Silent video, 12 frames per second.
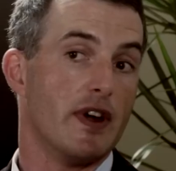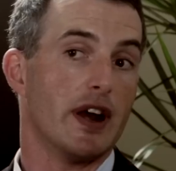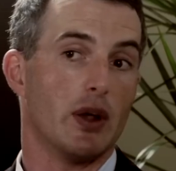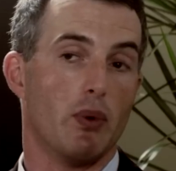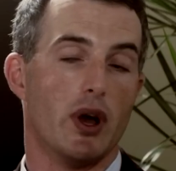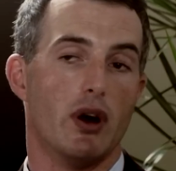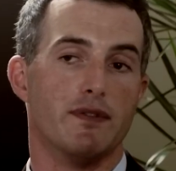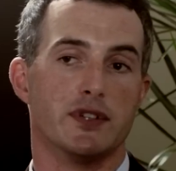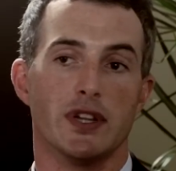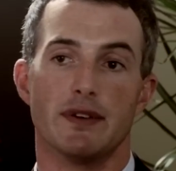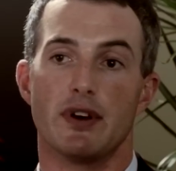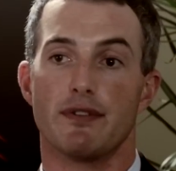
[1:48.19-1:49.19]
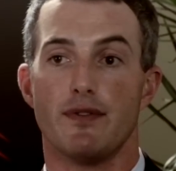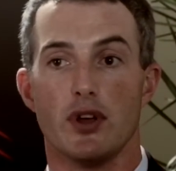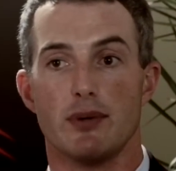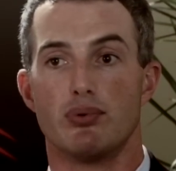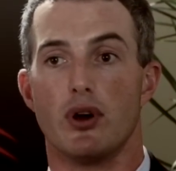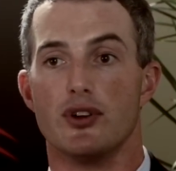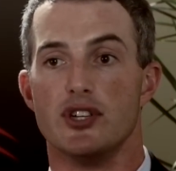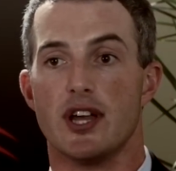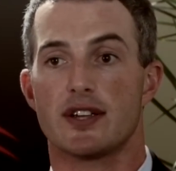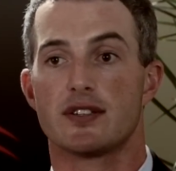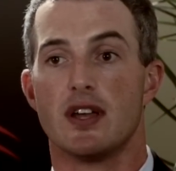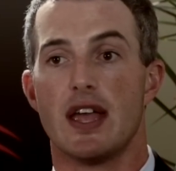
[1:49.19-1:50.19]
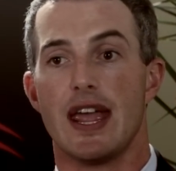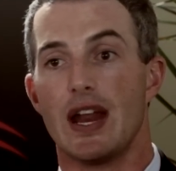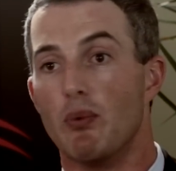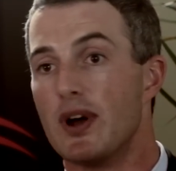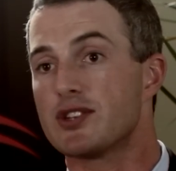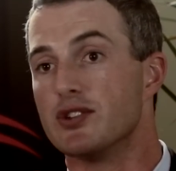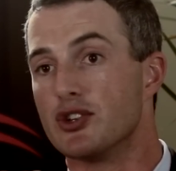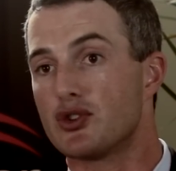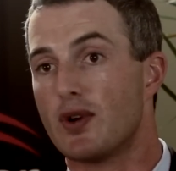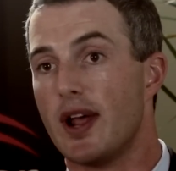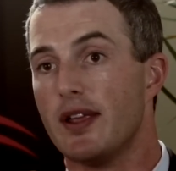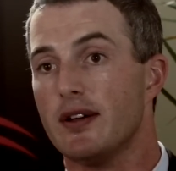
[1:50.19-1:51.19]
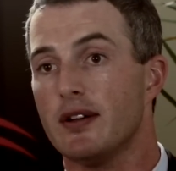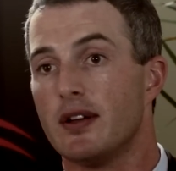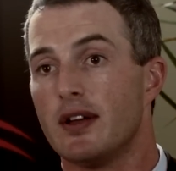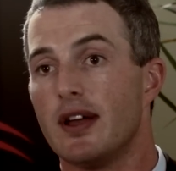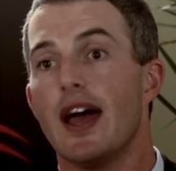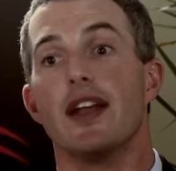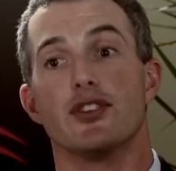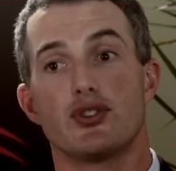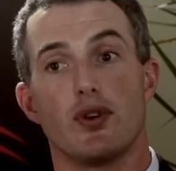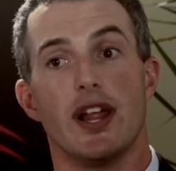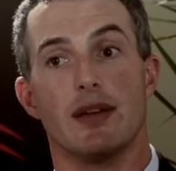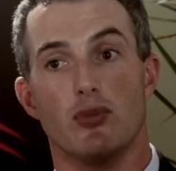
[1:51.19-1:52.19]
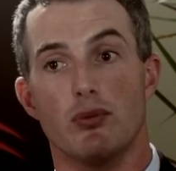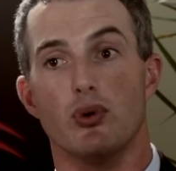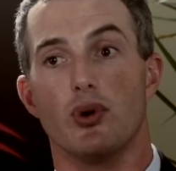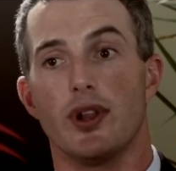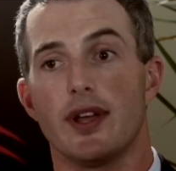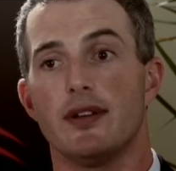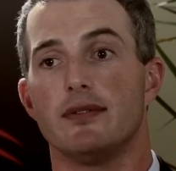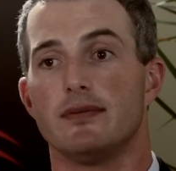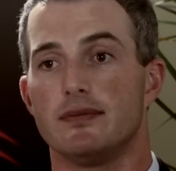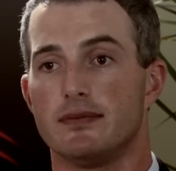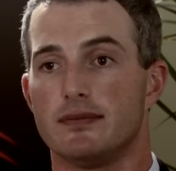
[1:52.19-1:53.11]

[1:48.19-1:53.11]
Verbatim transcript: us very well for delivering further projects in Western Australia and Australia more broadly.